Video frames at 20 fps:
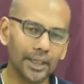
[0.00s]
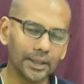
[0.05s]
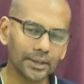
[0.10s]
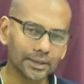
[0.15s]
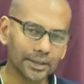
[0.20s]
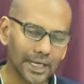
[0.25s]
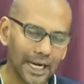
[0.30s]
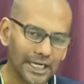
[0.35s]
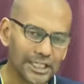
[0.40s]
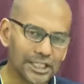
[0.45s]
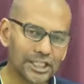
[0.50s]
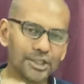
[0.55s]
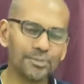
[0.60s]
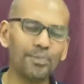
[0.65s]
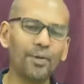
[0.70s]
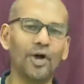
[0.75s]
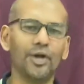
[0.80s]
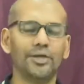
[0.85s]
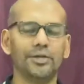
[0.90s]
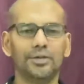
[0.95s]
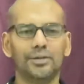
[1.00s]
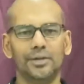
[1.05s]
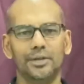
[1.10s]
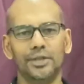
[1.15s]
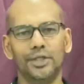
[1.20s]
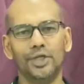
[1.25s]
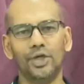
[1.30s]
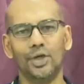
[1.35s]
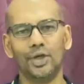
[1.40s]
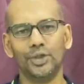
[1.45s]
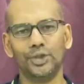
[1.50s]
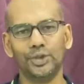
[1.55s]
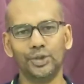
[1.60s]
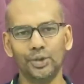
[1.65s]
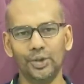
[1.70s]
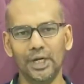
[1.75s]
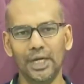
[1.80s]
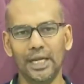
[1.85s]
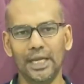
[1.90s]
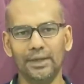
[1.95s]
transport your
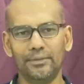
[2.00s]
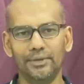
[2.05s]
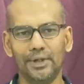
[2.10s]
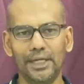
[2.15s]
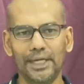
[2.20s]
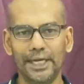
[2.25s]
sugar level